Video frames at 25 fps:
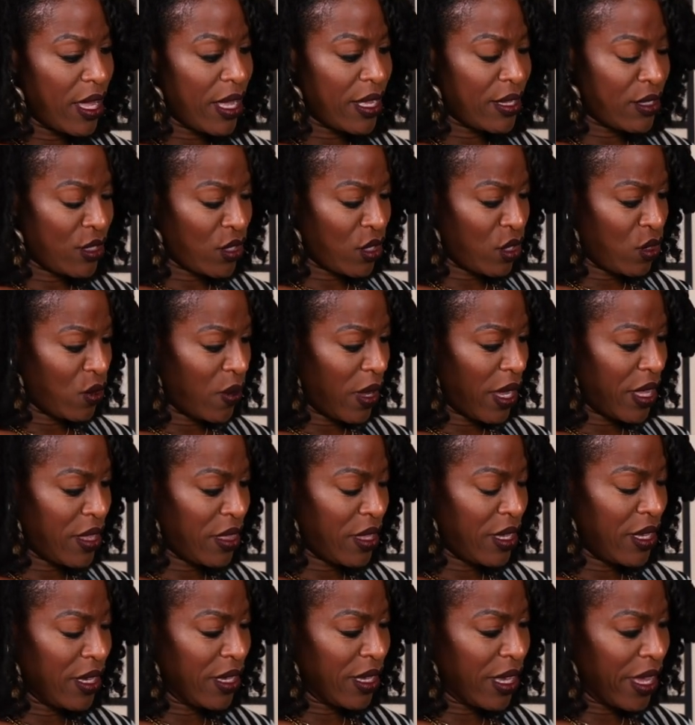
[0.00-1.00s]
And so I
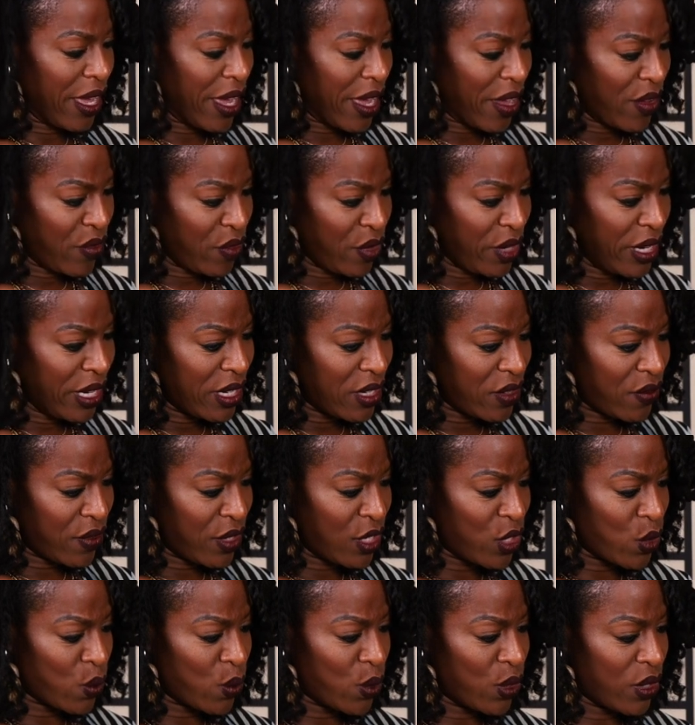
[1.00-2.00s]
think every
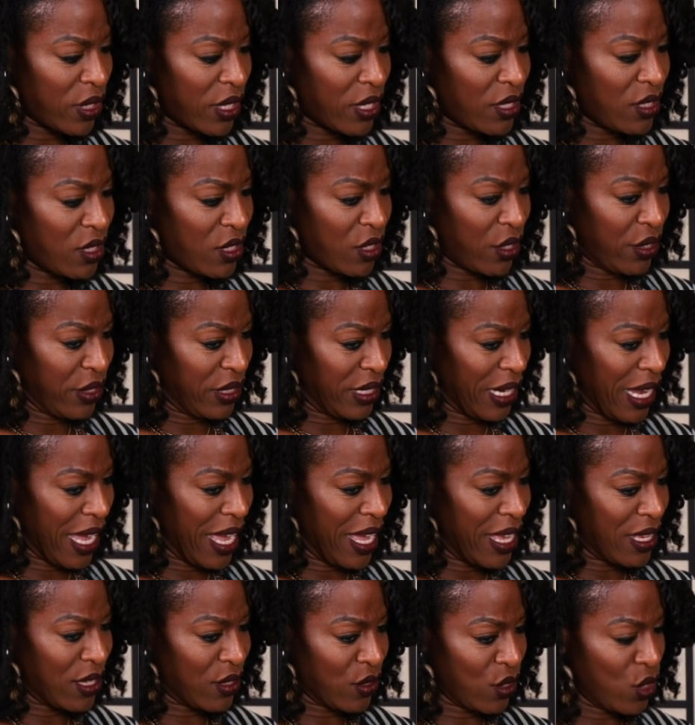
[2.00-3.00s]
individual can start
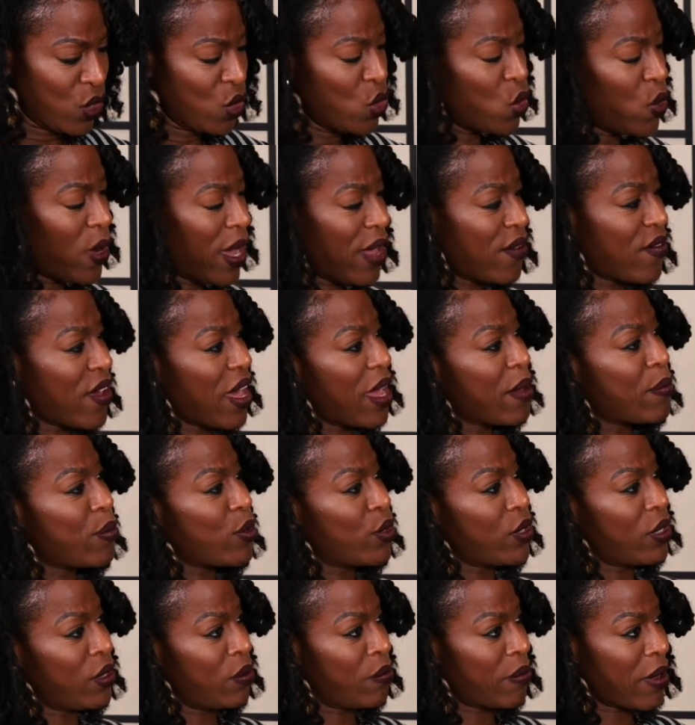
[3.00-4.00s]
to ask who have I
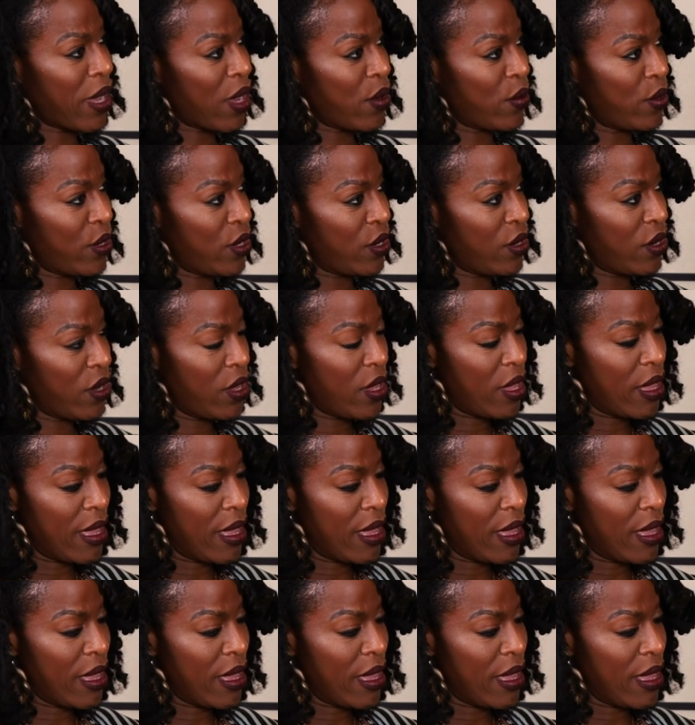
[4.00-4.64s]
put in power?